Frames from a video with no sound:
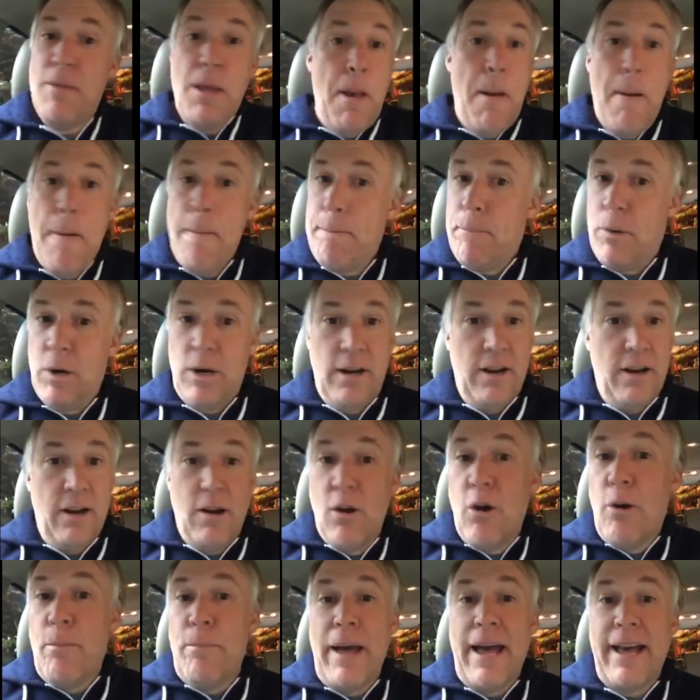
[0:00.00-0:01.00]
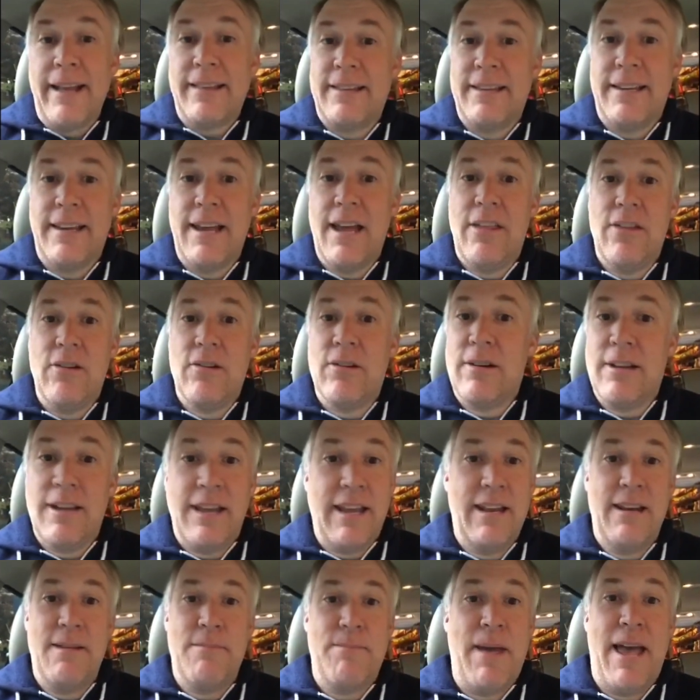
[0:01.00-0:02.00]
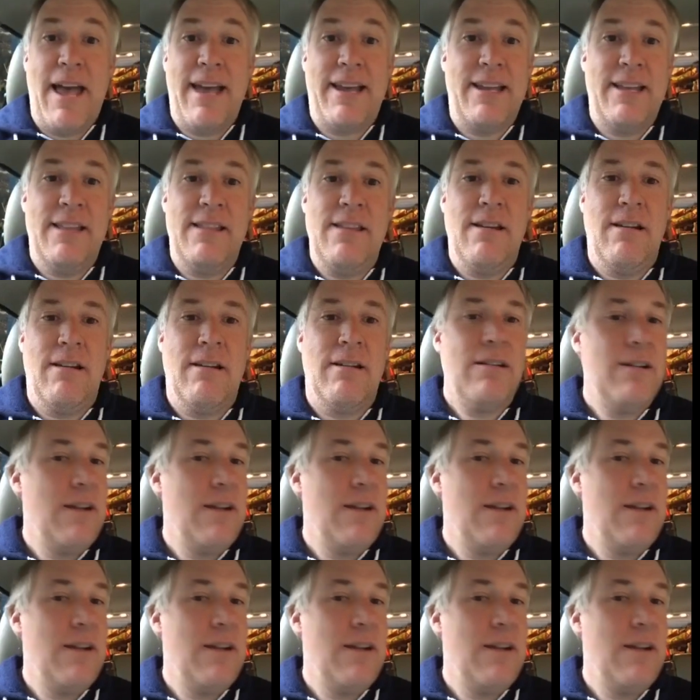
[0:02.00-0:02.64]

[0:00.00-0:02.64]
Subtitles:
putting it all back together, getting it back in there,